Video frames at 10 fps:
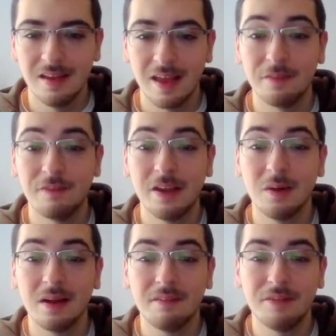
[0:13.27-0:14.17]
The video
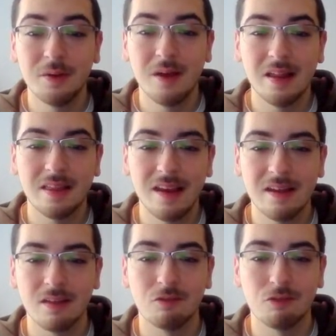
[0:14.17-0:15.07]
I got for you guys today
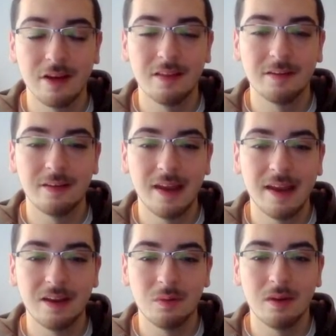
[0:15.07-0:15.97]
is a real
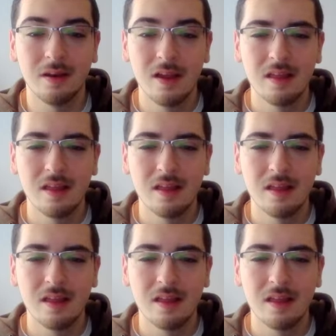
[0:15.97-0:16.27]
entertaining one.